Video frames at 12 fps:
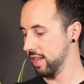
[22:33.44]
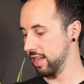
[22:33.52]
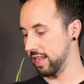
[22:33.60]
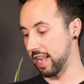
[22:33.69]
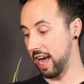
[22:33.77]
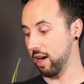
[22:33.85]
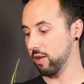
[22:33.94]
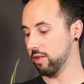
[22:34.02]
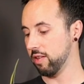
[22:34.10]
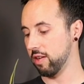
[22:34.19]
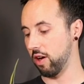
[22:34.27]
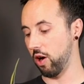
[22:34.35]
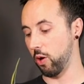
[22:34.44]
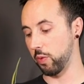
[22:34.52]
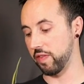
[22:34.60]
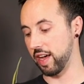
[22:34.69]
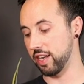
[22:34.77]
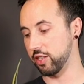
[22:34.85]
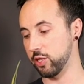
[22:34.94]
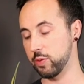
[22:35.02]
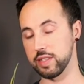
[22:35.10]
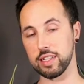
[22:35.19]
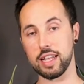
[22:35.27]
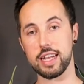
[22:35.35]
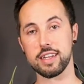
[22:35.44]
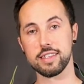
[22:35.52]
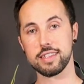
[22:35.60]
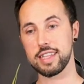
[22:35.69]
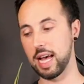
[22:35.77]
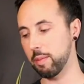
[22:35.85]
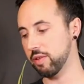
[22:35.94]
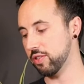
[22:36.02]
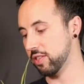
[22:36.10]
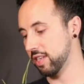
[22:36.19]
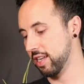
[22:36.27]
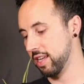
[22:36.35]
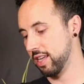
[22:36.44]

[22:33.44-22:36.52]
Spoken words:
Now, all we've got to do is let it establish,